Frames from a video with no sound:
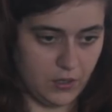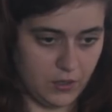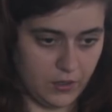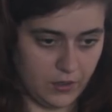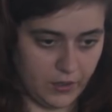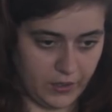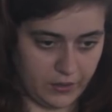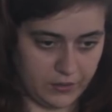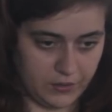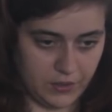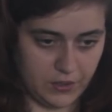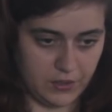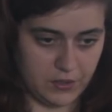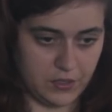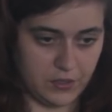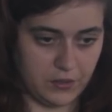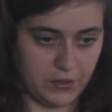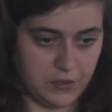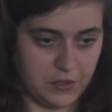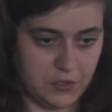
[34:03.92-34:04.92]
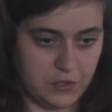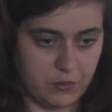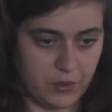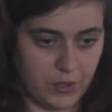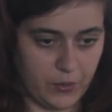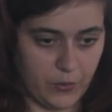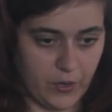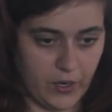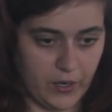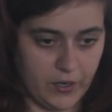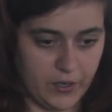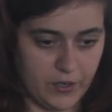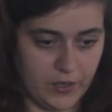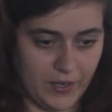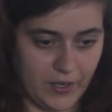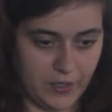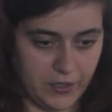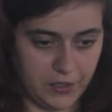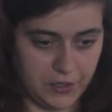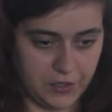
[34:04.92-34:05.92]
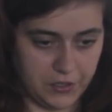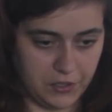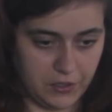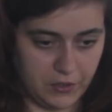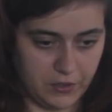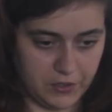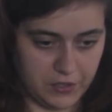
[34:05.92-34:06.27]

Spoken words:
like this, and this is required, and in here,